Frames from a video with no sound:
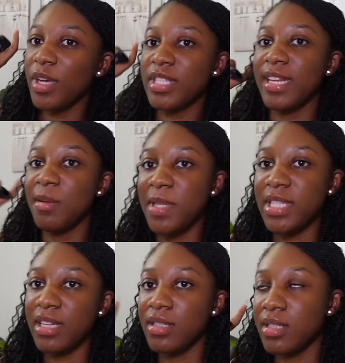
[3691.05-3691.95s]
It's a
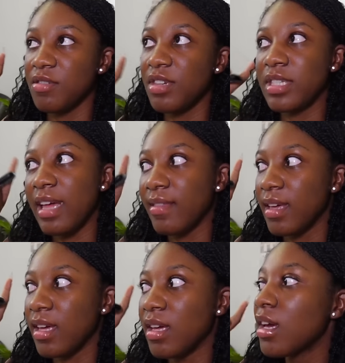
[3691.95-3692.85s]
limited series, I
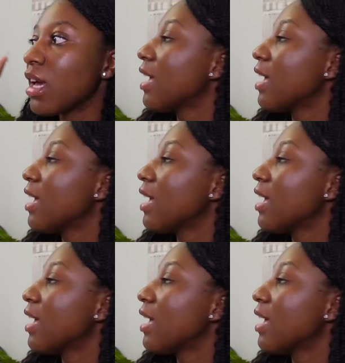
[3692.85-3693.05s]
think